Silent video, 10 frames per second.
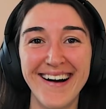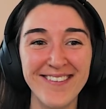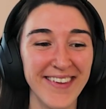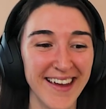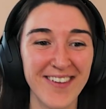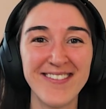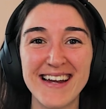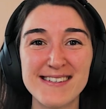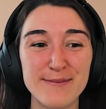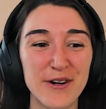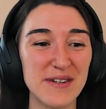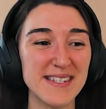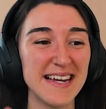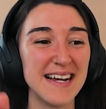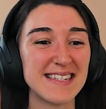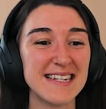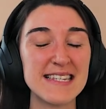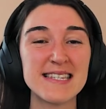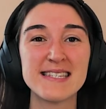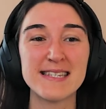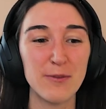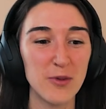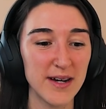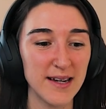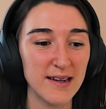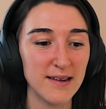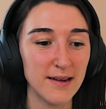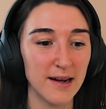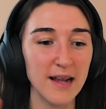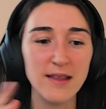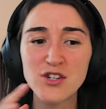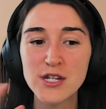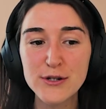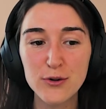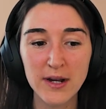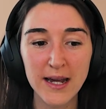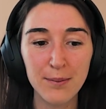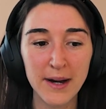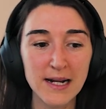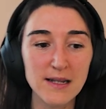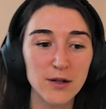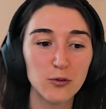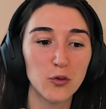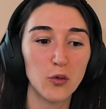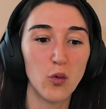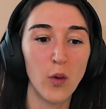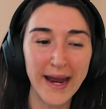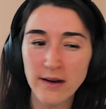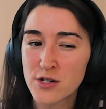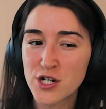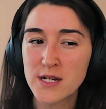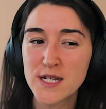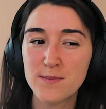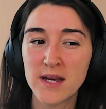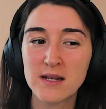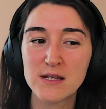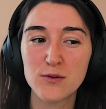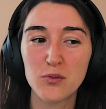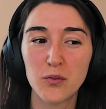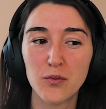I feel like I'm getting some context. Is someone... I think she's talking about when she speaks